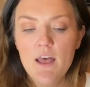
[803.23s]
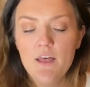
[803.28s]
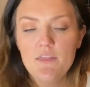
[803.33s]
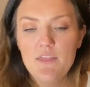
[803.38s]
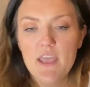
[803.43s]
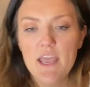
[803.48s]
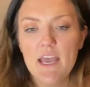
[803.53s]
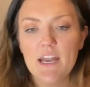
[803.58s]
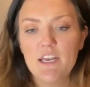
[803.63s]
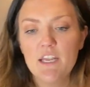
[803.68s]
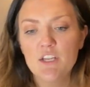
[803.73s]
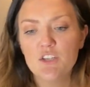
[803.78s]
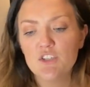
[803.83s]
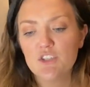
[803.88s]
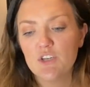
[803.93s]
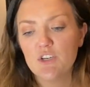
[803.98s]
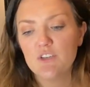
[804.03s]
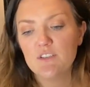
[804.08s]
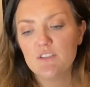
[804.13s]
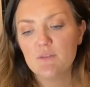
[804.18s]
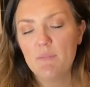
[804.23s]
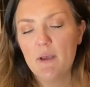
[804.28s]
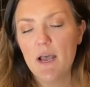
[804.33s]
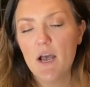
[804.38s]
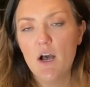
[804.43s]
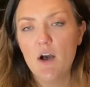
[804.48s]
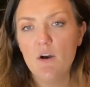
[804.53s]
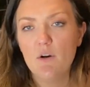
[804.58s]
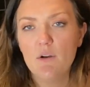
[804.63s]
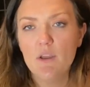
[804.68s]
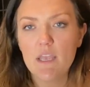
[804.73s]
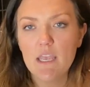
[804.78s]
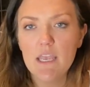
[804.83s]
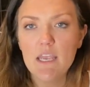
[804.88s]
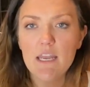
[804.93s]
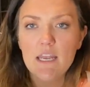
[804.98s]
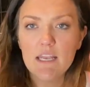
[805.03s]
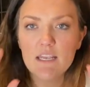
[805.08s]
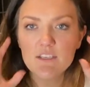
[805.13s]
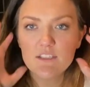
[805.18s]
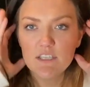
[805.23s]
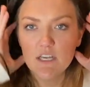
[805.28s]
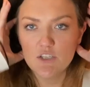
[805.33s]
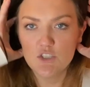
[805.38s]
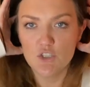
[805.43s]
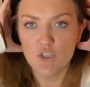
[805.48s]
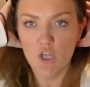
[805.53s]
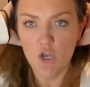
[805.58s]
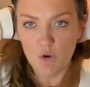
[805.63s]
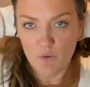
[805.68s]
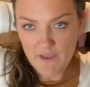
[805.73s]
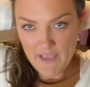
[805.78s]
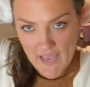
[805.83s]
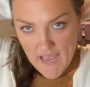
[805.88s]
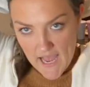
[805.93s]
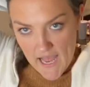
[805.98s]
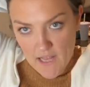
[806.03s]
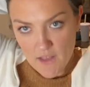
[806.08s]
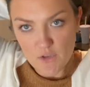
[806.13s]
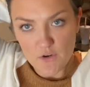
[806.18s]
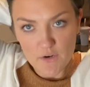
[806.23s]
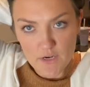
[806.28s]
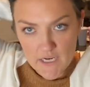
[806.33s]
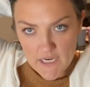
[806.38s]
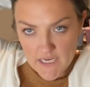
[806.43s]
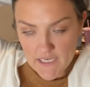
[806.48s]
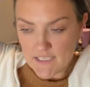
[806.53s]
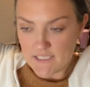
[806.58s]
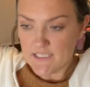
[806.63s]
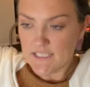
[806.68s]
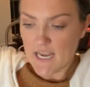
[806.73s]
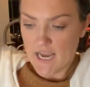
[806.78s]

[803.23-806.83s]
they had concerns about eating such low calories,